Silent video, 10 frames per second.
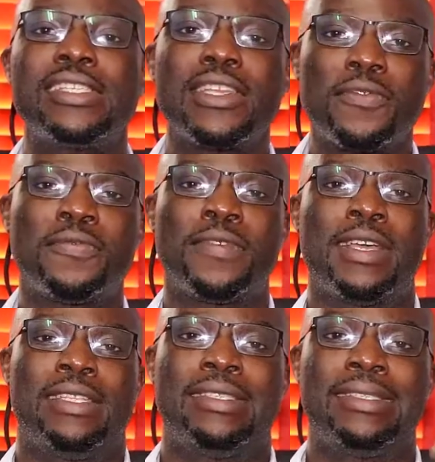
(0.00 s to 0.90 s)
instead of
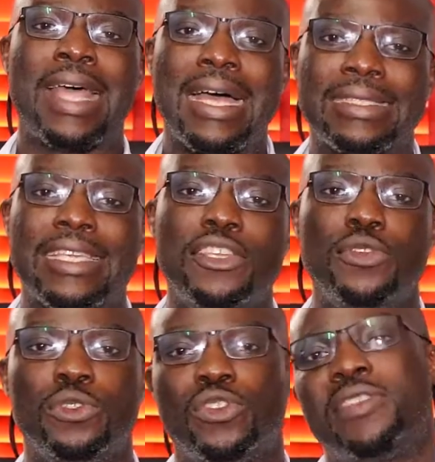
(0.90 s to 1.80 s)

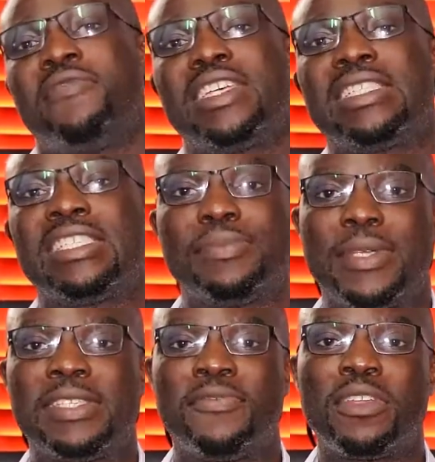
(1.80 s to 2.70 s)
asking you to invest in
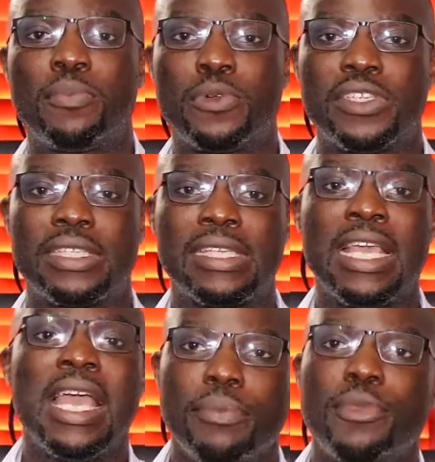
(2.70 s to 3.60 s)
specific project
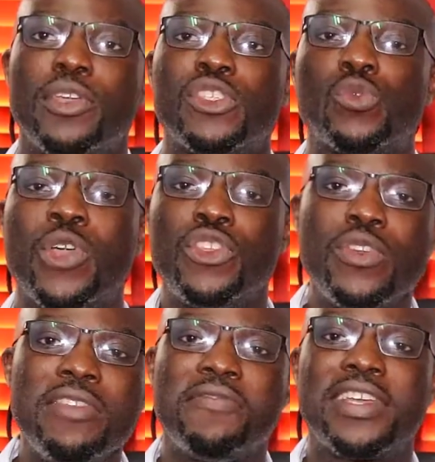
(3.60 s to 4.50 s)
because when
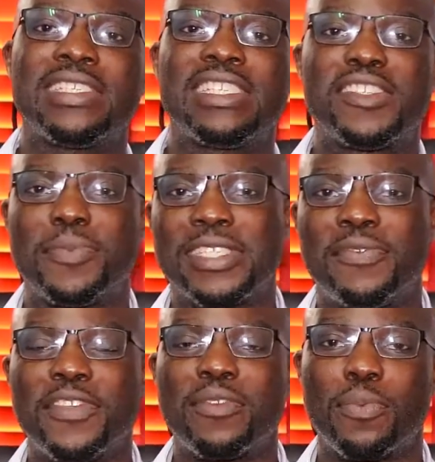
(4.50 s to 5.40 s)
you invest in
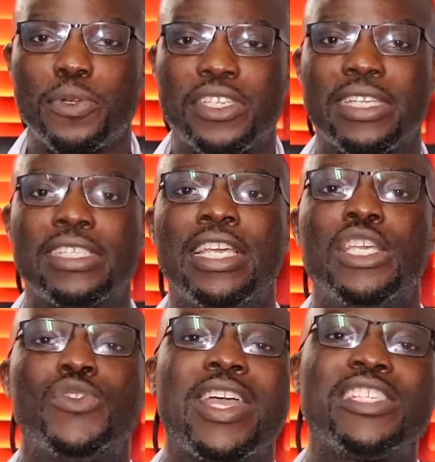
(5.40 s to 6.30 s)
specific project
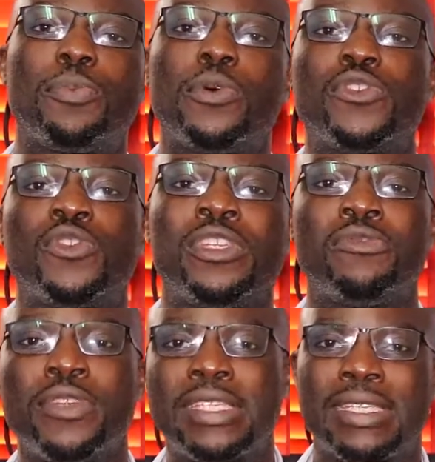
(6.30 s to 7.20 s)
you are exposed to
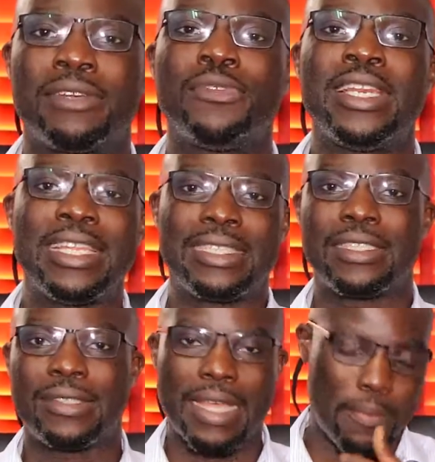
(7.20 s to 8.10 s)
the risk
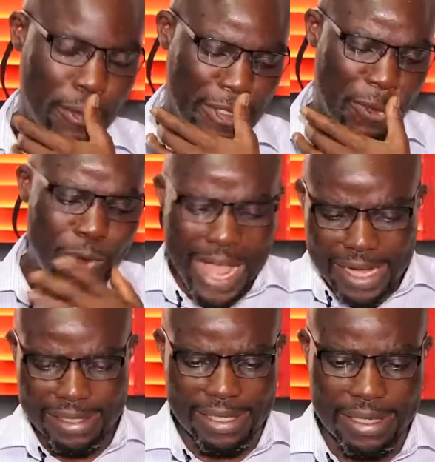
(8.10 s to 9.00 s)
related to that project we
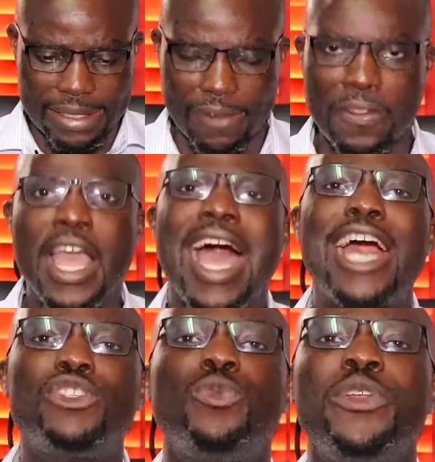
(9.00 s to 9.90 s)
asked ourselves
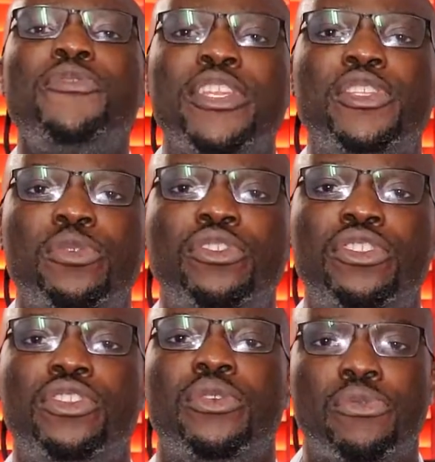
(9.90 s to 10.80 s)
how do we
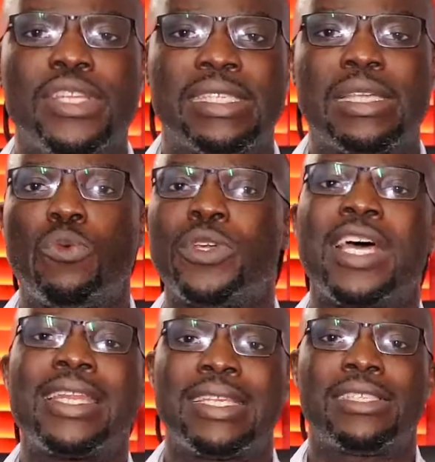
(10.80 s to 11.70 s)
reduce your risk
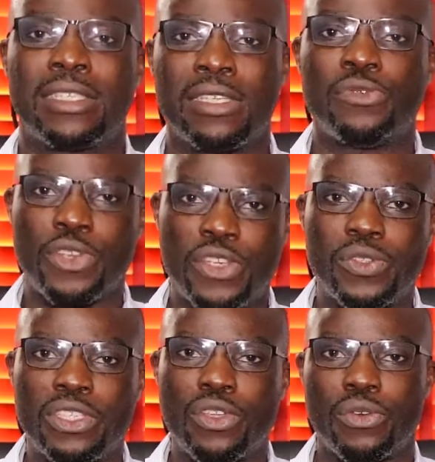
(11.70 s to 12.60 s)
without necessarily
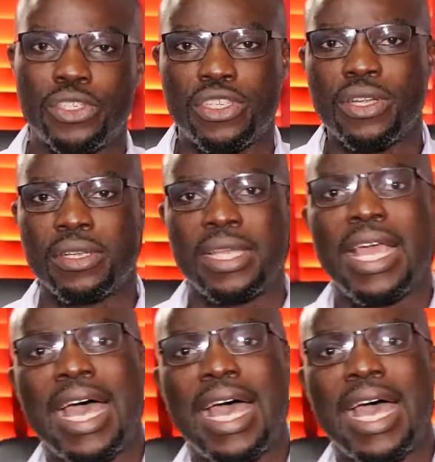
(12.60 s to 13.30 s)
reducing your return